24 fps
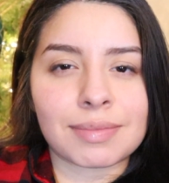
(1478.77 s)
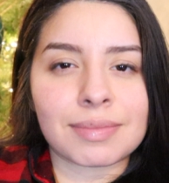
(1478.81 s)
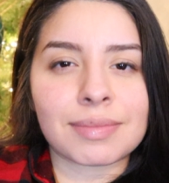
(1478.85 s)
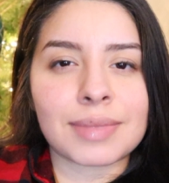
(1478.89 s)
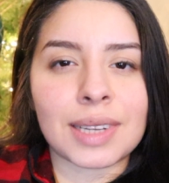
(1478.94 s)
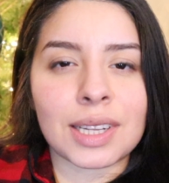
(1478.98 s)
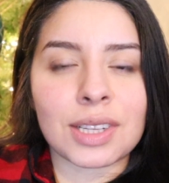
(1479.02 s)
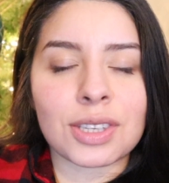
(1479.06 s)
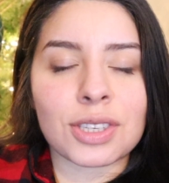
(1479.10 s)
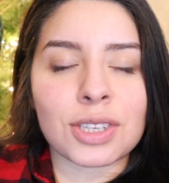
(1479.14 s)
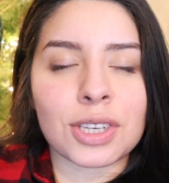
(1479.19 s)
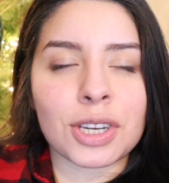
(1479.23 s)

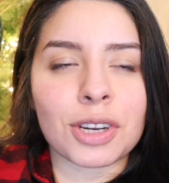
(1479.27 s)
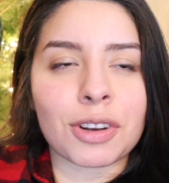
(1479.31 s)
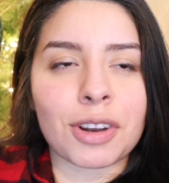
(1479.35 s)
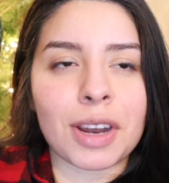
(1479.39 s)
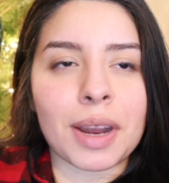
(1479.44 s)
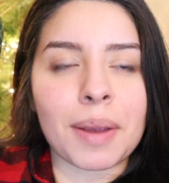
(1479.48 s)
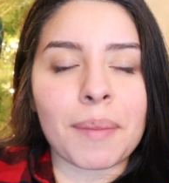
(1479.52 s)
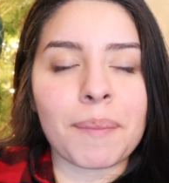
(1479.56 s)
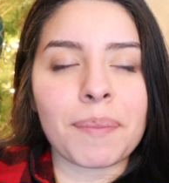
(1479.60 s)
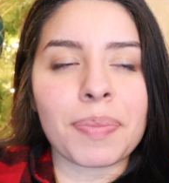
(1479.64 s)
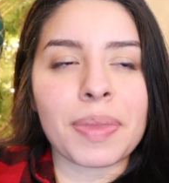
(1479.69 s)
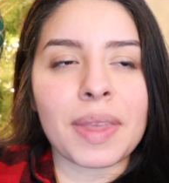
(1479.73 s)

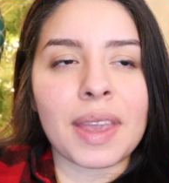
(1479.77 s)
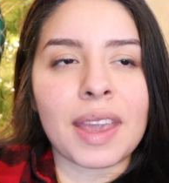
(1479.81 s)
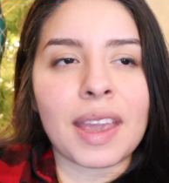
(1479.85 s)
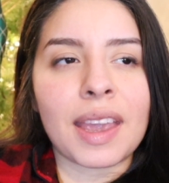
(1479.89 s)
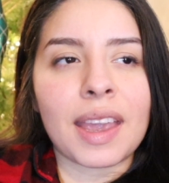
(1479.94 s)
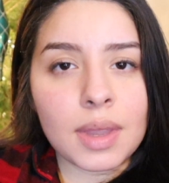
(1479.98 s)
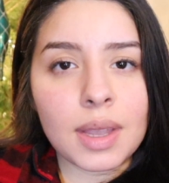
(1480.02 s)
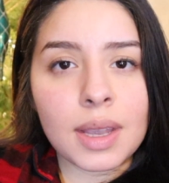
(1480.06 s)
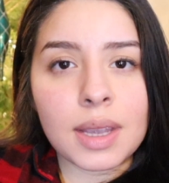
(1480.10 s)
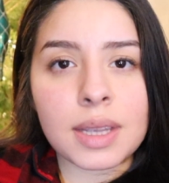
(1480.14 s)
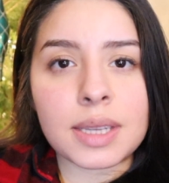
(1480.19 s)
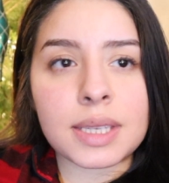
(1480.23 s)

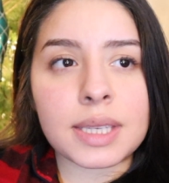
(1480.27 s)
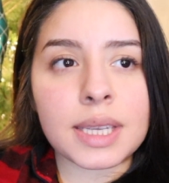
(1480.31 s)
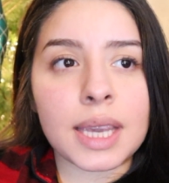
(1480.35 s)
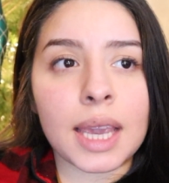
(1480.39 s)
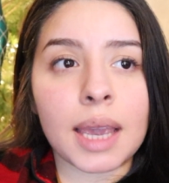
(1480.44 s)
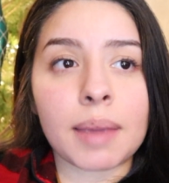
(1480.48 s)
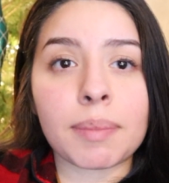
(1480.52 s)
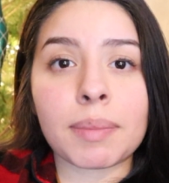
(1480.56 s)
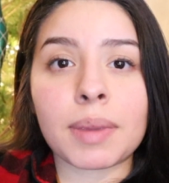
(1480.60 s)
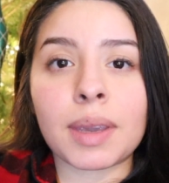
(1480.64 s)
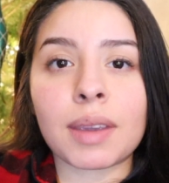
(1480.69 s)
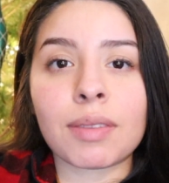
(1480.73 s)

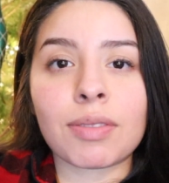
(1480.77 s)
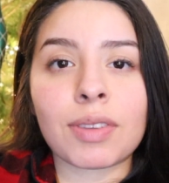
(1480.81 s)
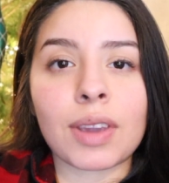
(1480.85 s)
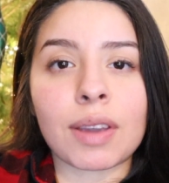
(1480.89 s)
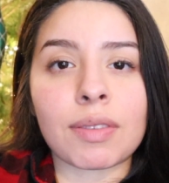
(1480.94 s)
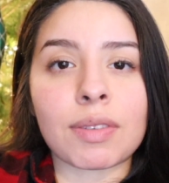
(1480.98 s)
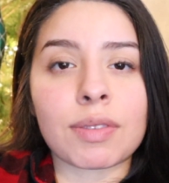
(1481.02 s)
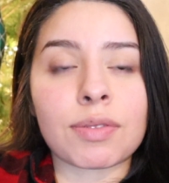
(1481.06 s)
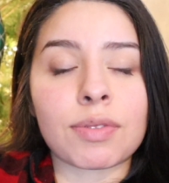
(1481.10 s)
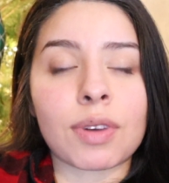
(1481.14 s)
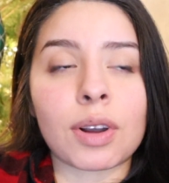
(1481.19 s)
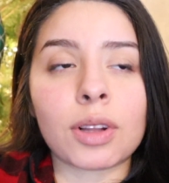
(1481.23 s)
DM me if you
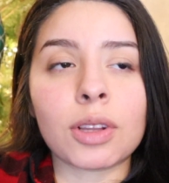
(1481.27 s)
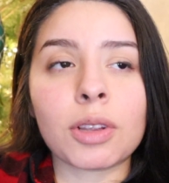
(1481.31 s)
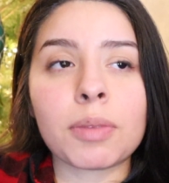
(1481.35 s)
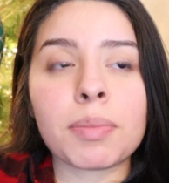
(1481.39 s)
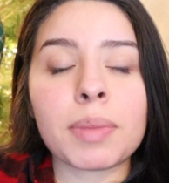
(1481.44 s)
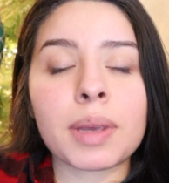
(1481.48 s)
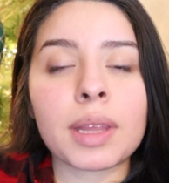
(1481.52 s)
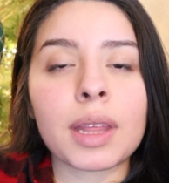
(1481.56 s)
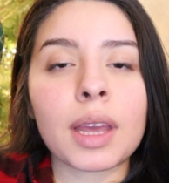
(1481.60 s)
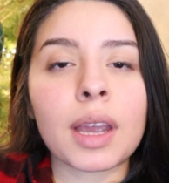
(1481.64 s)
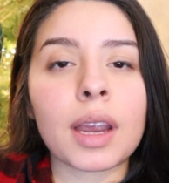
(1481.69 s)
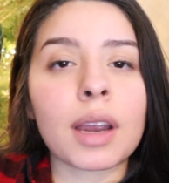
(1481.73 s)
haven't followed
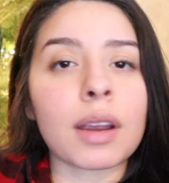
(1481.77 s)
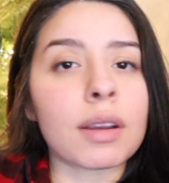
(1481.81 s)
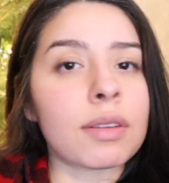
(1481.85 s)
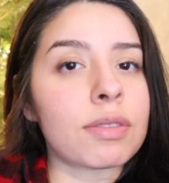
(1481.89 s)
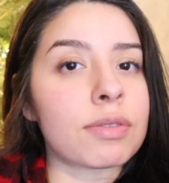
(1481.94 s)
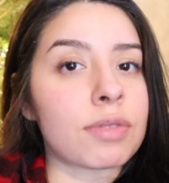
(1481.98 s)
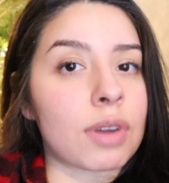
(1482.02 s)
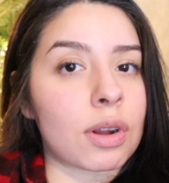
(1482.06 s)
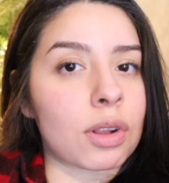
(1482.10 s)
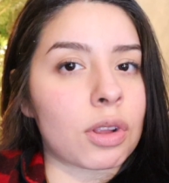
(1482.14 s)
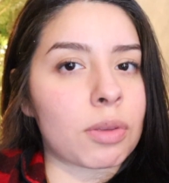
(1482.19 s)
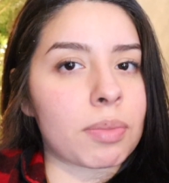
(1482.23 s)
me there.
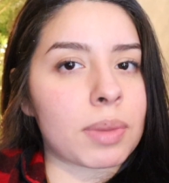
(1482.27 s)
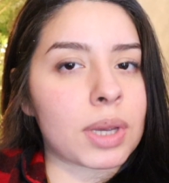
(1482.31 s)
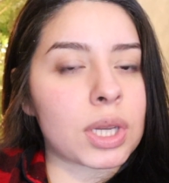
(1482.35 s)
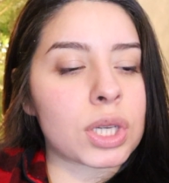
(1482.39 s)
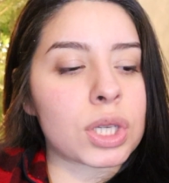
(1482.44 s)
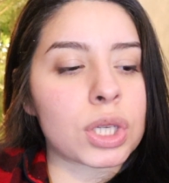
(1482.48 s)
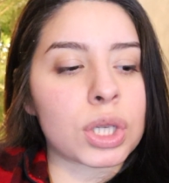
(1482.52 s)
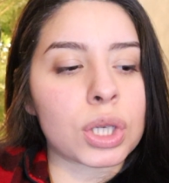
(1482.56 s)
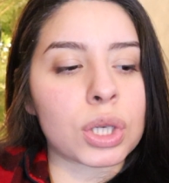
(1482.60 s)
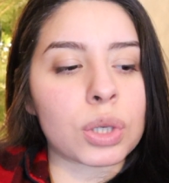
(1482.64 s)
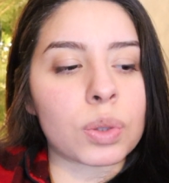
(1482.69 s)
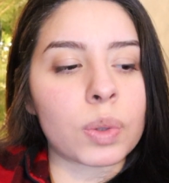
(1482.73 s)
Follow me
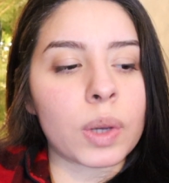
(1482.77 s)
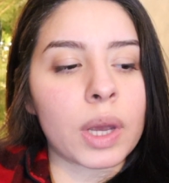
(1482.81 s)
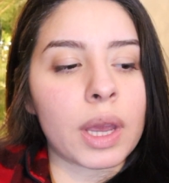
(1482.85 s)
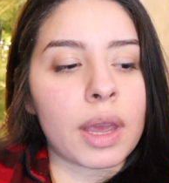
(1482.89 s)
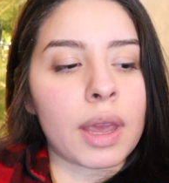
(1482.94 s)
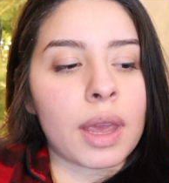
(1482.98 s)
too.